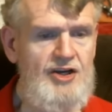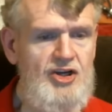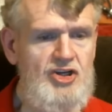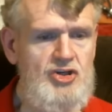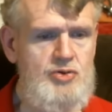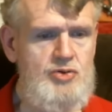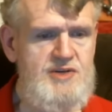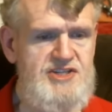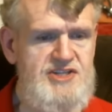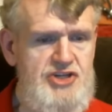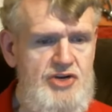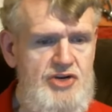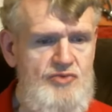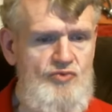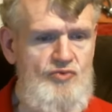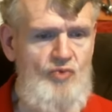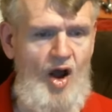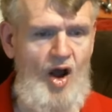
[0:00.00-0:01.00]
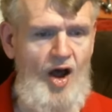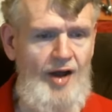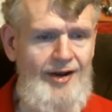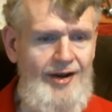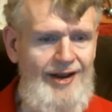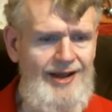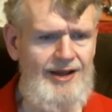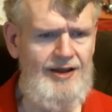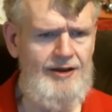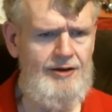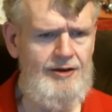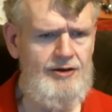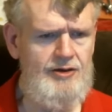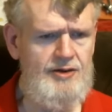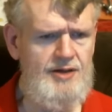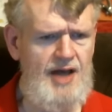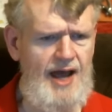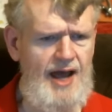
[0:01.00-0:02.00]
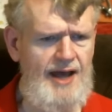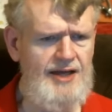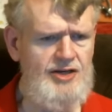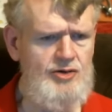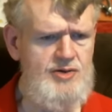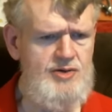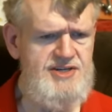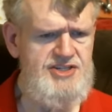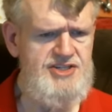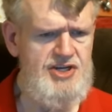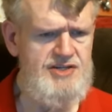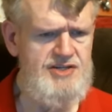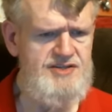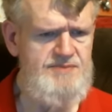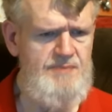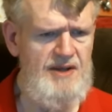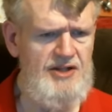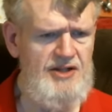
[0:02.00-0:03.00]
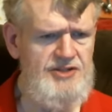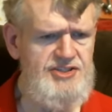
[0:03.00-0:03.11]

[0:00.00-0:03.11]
Christian Rod, uh, Christian spelled